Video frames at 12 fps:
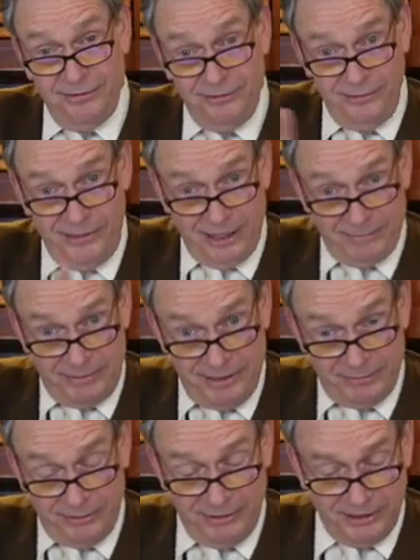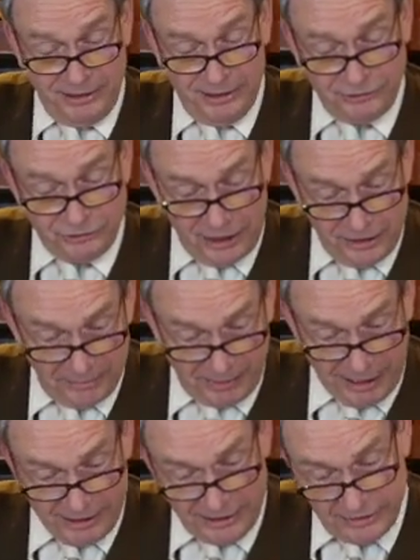We got people getting shot in the
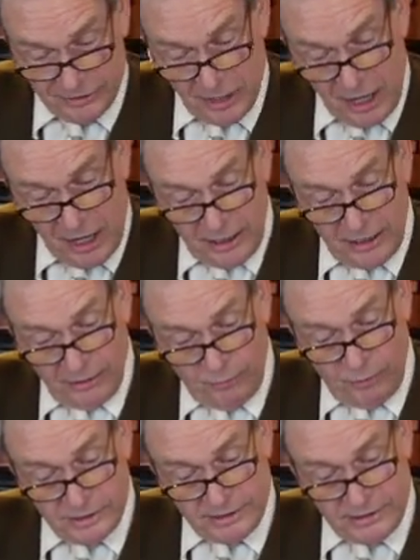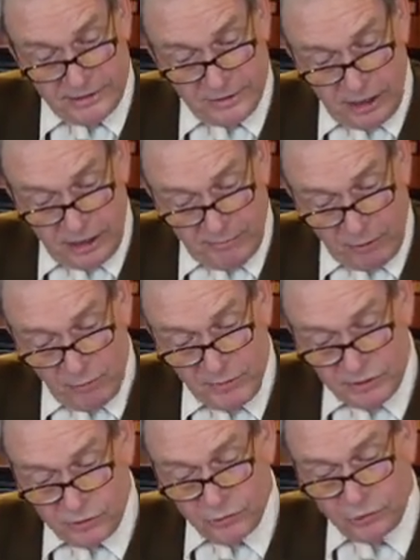Black Hills. What's this all about?
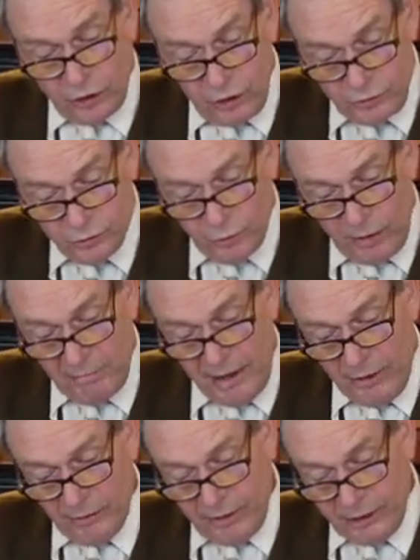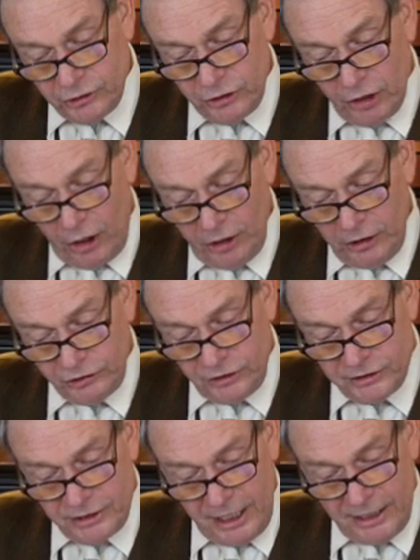Mr. Charles Rombauer, a
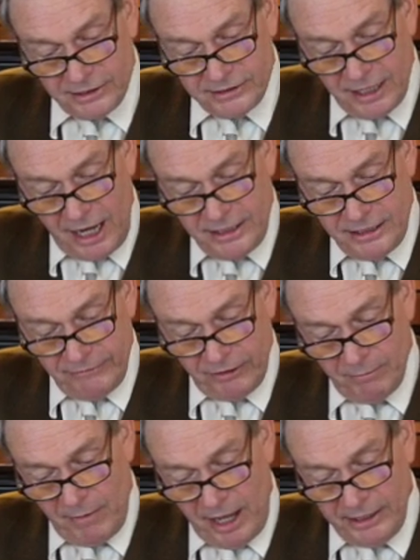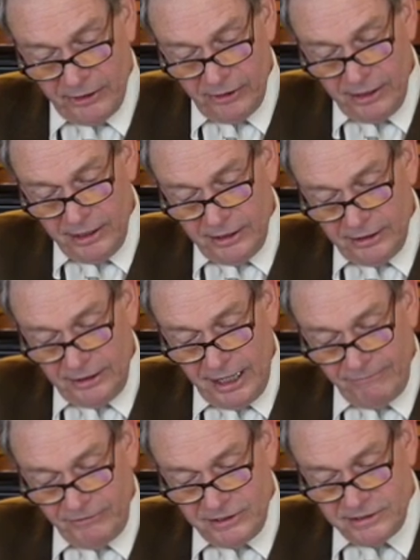geologist and a scientific miner,
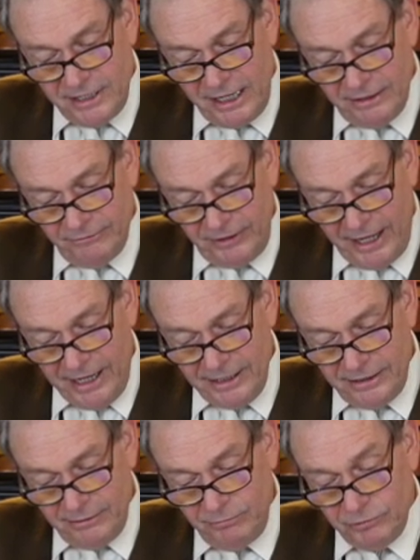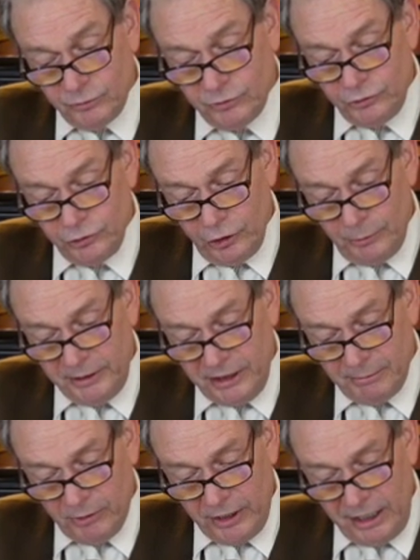left his native land, which was Germany,
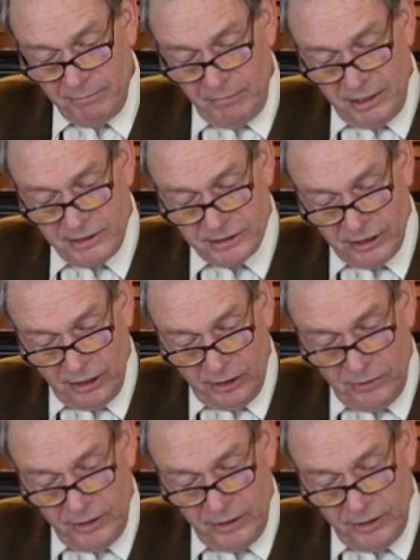about 8 months ago